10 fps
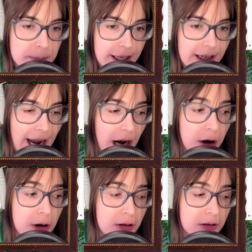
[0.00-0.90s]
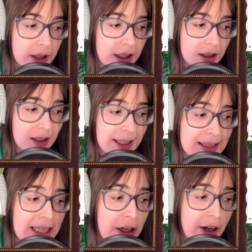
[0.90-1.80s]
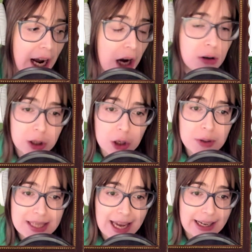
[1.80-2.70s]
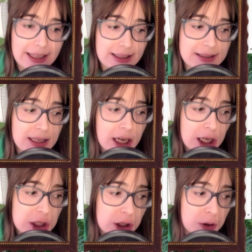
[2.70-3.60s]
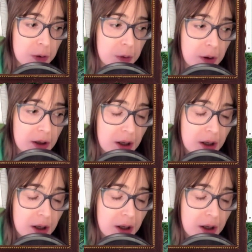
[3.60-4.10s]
but how, like, consider how close that is to,